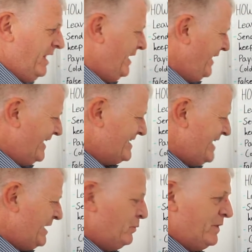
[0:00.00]
like I
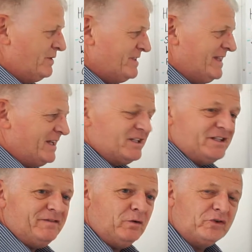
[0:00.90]
say, we're using that as a
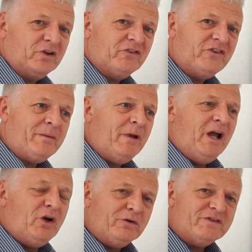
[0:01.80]
false concept.
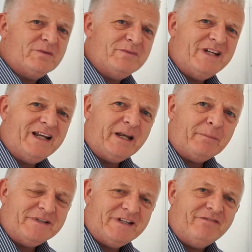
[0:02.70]
Look for something a little
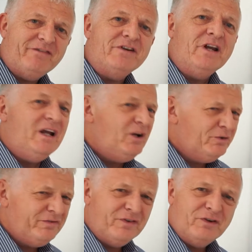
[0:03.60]
bit different.
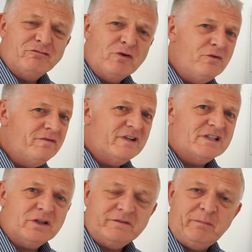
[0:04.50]
Look for
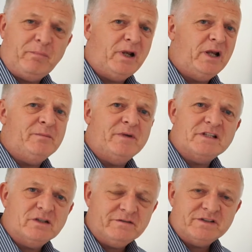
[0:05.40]
roofers, look for
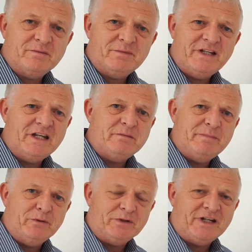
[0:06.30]
plumbers, look for something in the
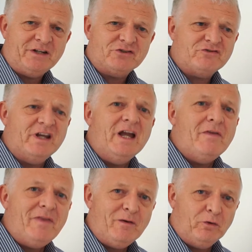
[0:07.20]
building industry.
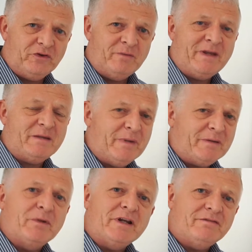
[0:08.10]
They also make big
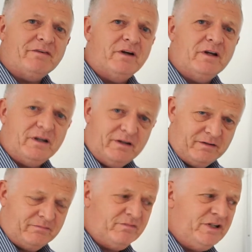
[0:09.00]
money for,
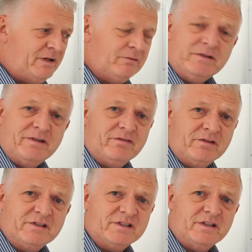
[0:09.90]
you know, different